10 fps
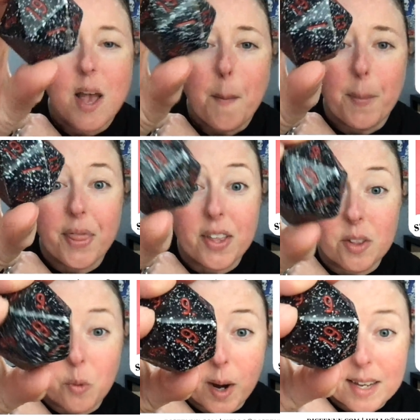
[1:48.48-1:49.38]
But then
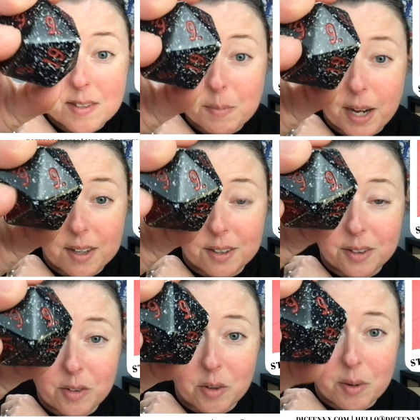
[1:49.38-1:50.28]
the white
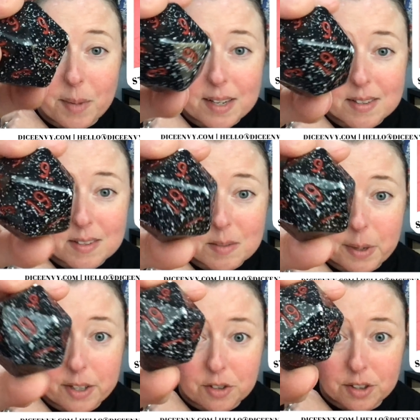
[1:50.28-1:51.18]
speckles are what makes this
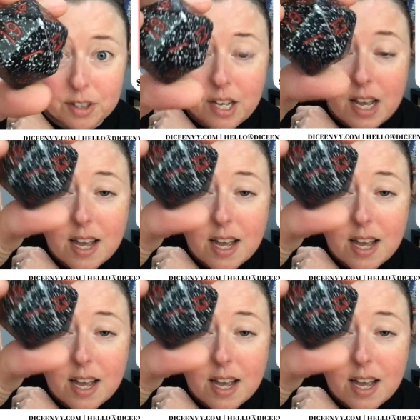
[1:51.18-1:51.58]
special.